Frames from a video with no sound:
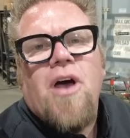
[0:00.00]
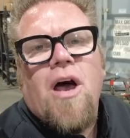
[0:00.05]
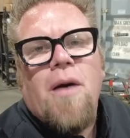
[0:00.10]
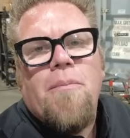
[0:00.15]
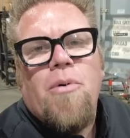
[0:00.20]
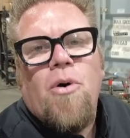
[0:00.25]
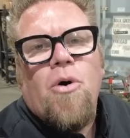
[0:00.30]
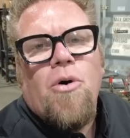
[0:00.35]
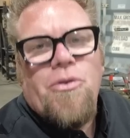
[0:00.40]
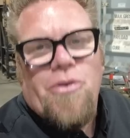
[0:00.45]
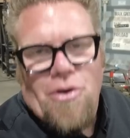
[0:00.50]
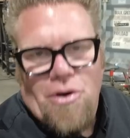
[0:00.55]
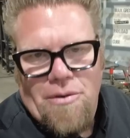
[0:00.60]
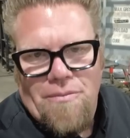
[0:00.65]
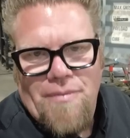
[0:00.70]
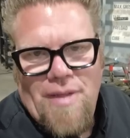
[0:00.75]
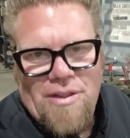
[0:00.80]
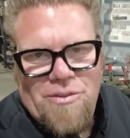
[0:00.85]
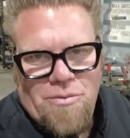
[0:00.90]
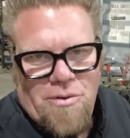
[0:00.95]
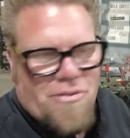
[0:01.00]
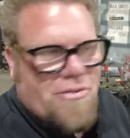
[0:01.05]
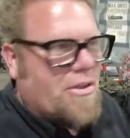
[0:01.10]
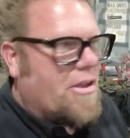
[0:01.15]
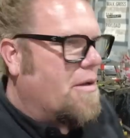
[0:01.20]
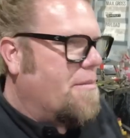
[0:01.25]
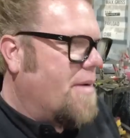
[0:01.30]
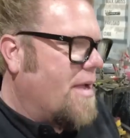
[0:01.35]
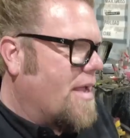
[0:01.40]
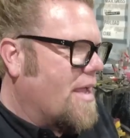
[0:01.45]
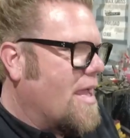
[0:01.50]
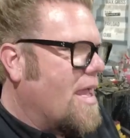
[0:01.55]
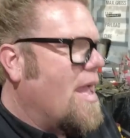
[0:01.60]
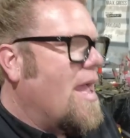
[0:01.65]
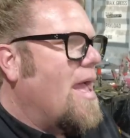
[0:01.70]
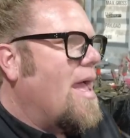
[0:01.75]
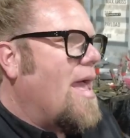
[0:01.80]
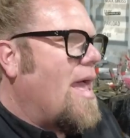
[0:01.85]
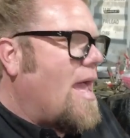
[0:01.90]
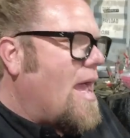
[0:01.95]
top holder. That's what it's going to be.
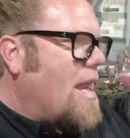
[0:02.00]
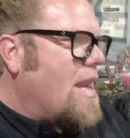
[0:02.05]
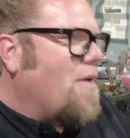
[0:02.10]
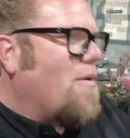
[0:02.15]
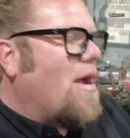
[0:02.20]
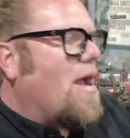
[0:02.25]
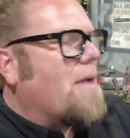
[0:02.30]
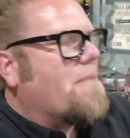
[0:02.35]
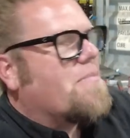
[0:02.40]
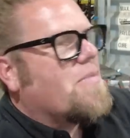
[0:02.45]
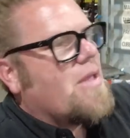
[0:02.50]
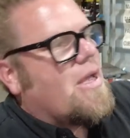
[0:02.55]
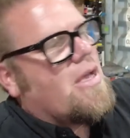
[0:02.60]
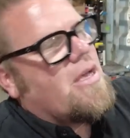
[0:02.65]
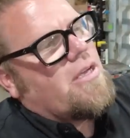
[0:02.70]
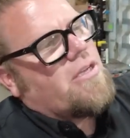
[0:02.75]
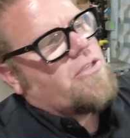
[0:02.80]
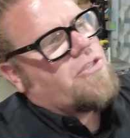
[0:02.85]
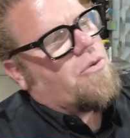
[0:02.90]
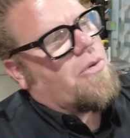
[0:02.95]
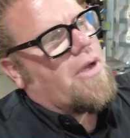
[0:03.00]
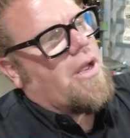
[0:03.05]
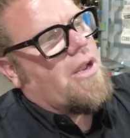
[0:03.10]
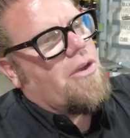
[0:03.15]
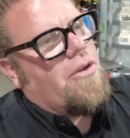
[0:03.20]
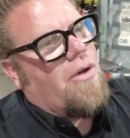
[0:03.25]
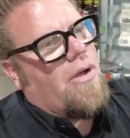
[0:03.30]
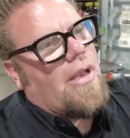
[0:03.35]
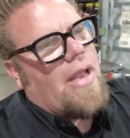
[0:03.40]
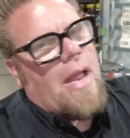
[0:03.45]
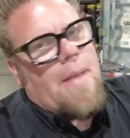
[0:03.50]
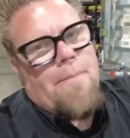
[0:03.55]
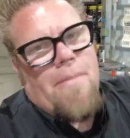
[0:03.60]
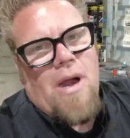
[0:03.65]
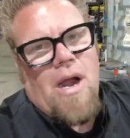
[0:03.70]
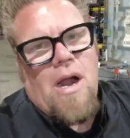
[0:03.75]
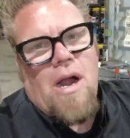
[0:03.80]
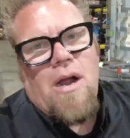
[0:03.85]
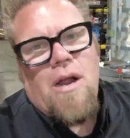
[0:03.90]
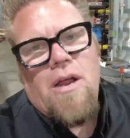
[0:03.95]
Anyway, so we're going to do a light
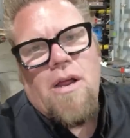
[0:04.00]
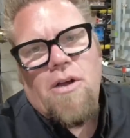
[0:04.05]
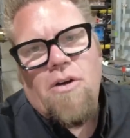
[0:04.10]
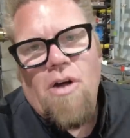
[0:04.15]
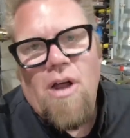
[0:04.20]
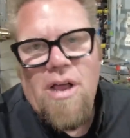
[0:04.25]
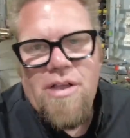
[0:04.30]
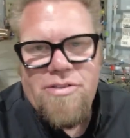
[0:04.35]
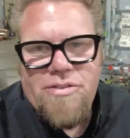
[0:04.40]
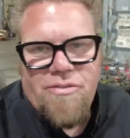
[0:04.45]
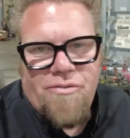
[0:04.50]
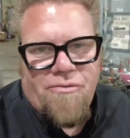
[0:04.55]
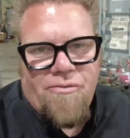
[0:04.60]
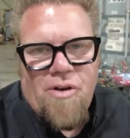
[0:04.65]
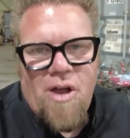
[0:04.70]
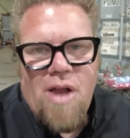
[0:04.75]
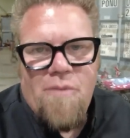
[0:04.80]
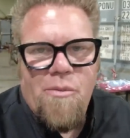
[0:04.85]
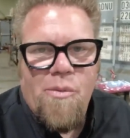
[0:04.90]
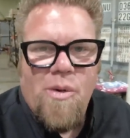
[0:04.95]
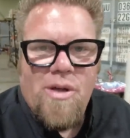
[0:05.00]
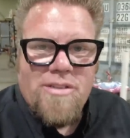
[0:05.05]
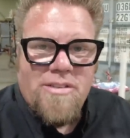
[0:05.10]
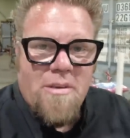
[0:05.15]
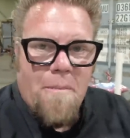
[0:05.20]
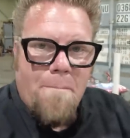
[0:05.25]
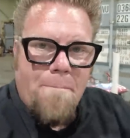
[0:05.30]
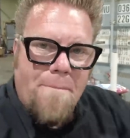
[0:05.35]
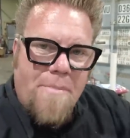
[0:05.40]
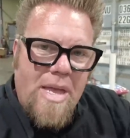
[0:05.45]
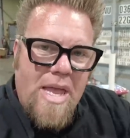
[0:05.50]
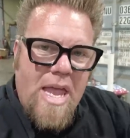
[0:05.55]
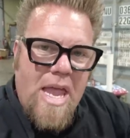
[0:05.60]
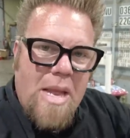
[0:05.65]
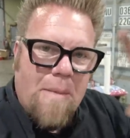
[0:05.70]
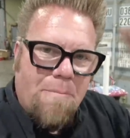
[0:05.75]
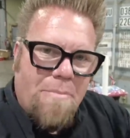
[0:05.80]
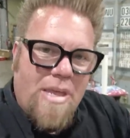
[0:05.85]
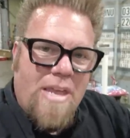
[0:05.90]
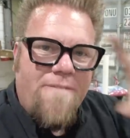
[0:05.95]
bar across the front. We want some
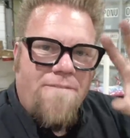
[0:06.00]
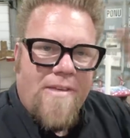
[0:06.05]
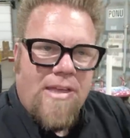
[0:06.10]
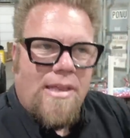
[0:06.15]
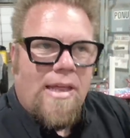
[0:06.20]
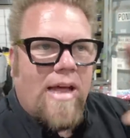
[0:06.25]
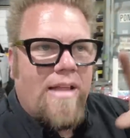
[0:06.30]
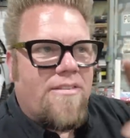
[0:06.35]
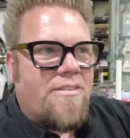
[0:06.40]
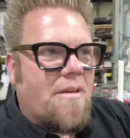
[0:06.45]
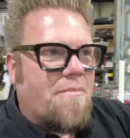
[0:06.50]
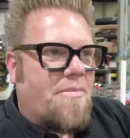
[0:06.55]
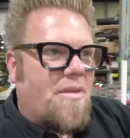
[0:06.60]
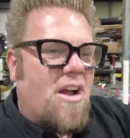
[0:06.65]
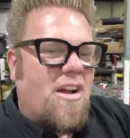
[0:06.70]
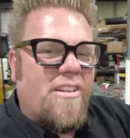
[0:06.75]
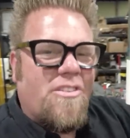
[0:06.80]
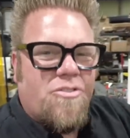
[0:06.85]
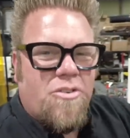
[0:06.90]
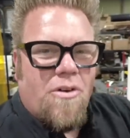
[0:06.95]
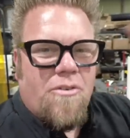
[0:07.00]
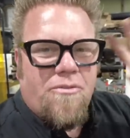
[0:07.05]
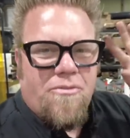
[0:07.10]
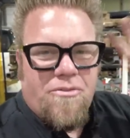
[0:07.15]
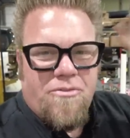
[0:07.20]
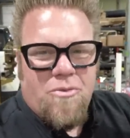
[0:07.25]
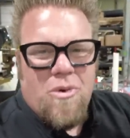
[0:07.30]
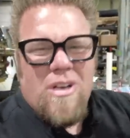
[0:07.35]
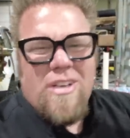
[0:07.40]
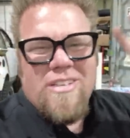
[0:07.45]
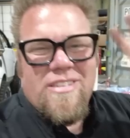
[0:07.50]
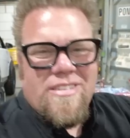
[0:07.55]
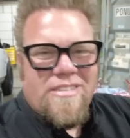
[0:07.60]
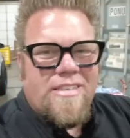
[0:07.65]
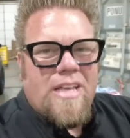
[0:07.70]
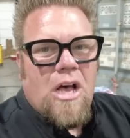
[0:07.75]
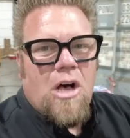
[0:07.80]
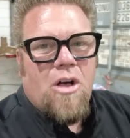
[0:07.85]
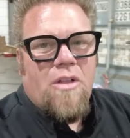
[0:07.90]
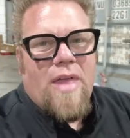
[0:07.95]
big, beefy lights up there to sort of really
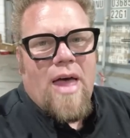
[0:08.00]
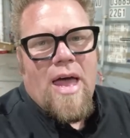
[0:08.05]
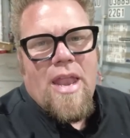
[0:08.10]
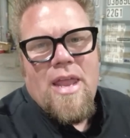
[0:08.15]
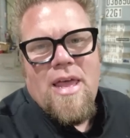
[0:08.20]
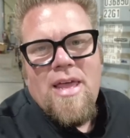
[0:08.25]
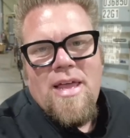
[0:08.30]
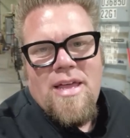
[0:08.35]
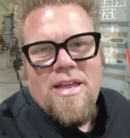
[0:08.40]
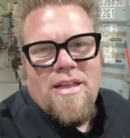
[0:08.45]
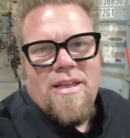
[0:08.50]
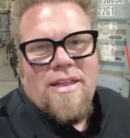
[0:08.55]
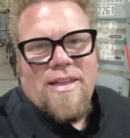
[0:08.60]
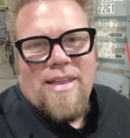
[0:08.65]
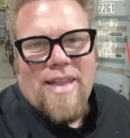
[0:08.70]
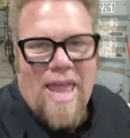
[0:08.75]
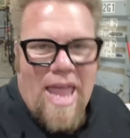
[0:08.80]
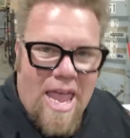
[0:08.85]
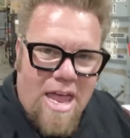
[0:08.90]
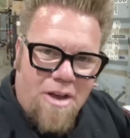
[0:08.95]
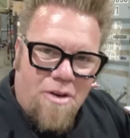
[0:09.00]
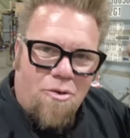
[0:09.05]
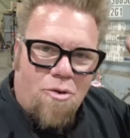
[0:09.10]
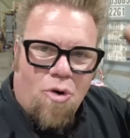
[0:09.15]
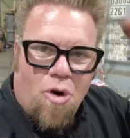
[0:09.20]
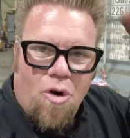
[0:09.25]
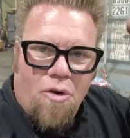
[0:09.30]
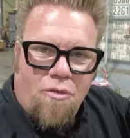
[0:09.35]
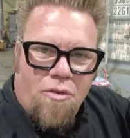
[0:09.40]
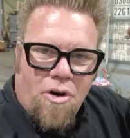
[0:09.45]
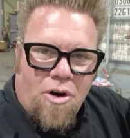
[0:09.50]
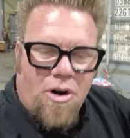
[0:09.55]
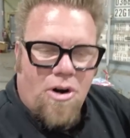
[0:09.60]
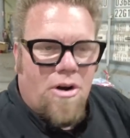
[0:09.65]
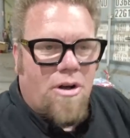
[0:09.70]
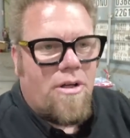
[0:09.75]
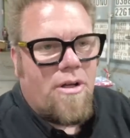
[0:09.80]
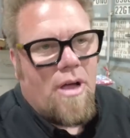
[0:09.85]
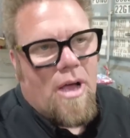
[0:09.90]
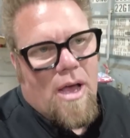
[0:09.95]
sell that Land
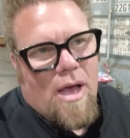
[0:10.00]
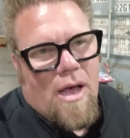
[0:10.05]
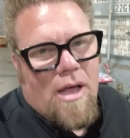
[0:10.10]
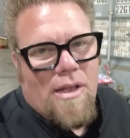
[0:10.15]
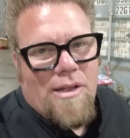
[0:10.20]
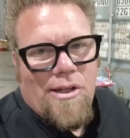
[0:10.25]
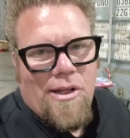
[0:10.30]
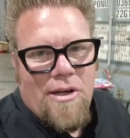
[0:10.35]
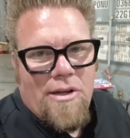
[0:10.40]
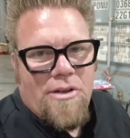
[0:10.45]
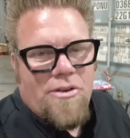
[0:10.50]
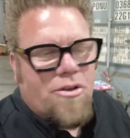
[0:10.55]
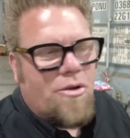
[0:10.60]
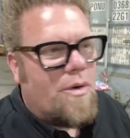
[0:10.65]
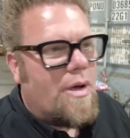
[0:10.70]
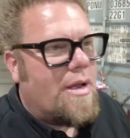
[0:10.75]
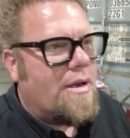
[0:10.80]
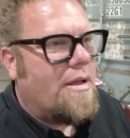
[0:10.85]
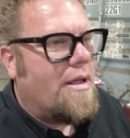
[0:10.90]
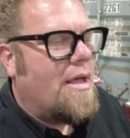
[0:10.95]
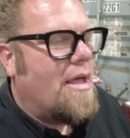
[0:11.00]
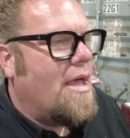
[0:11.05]
Rover uh, look to it.